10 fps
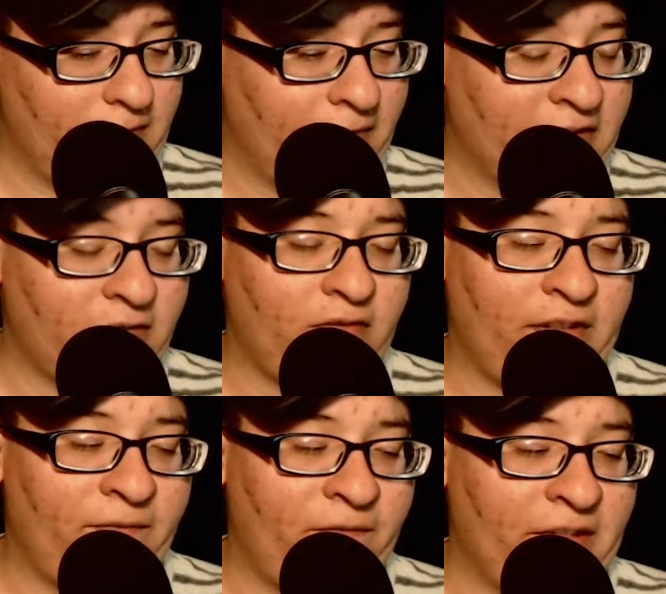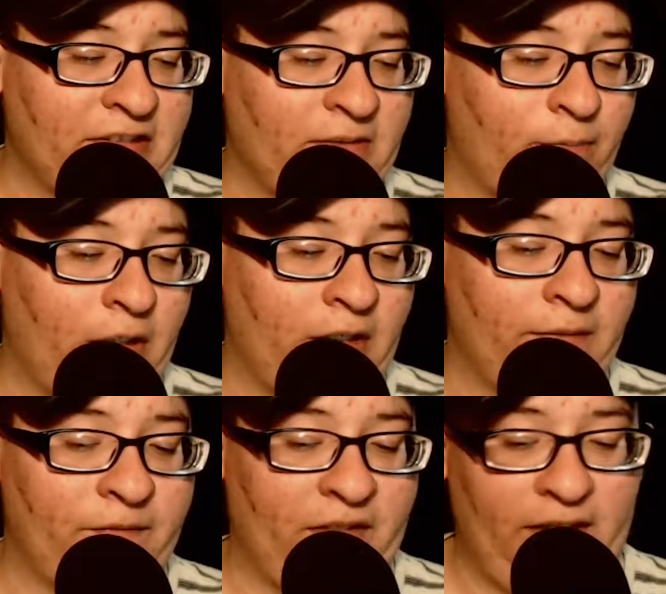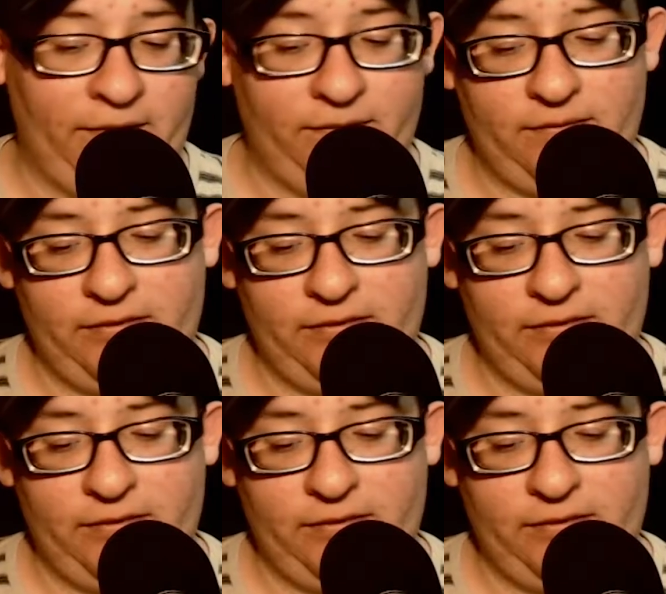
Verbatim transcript: basically fix the problems that